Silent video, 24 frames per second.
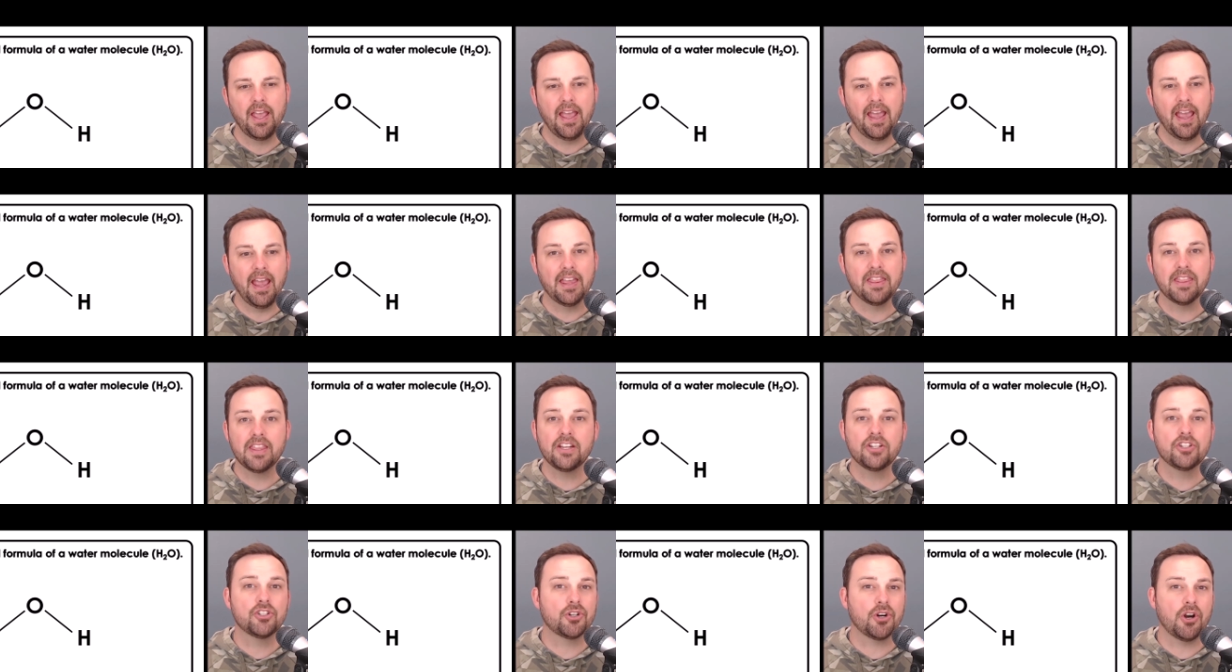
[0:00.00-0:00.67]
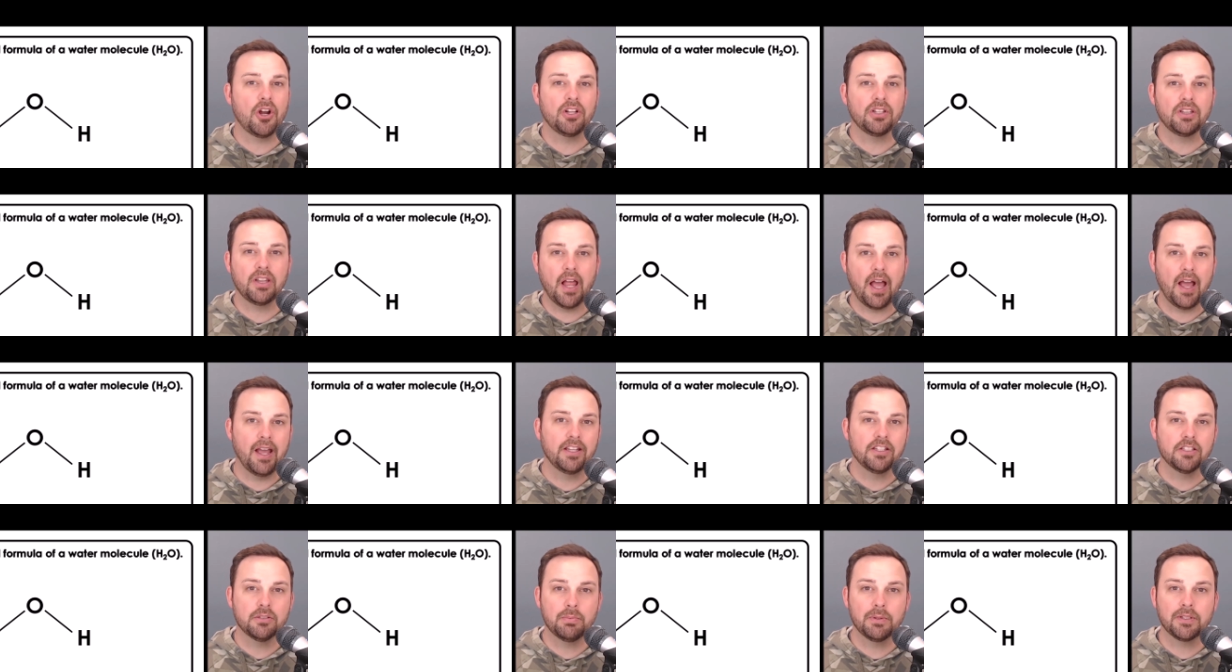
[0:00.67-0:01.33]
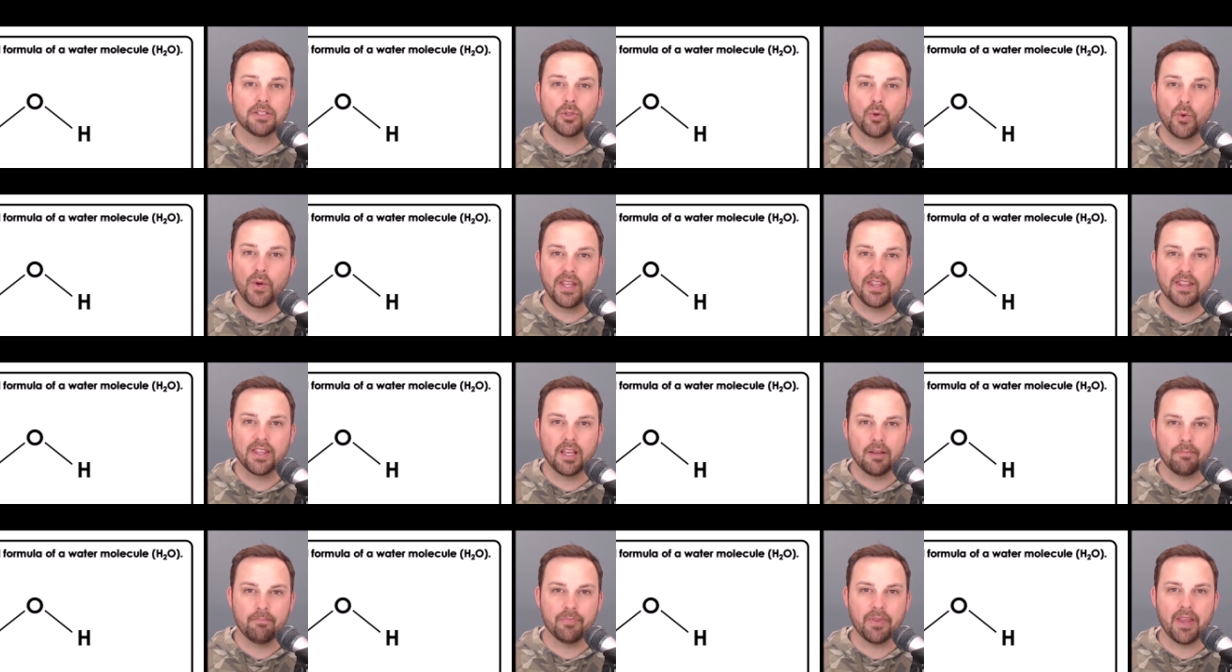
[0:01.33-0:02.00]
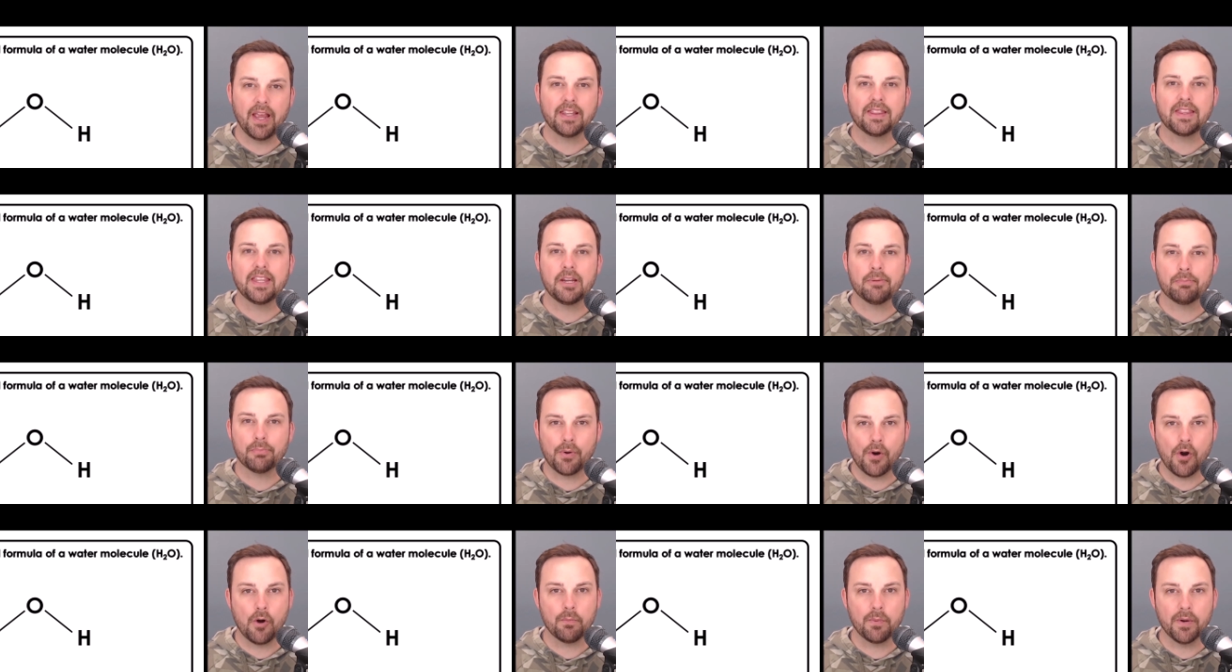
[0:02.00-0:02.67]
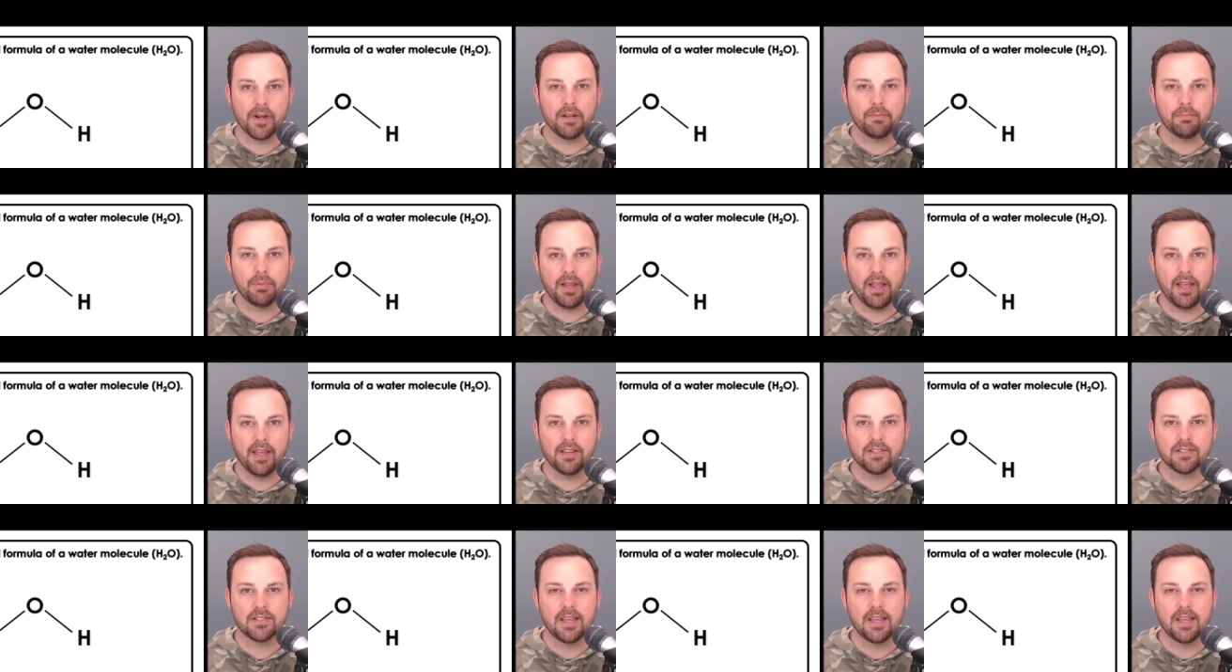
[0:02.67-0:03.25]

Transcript: and then draw lines between them at the appropriate place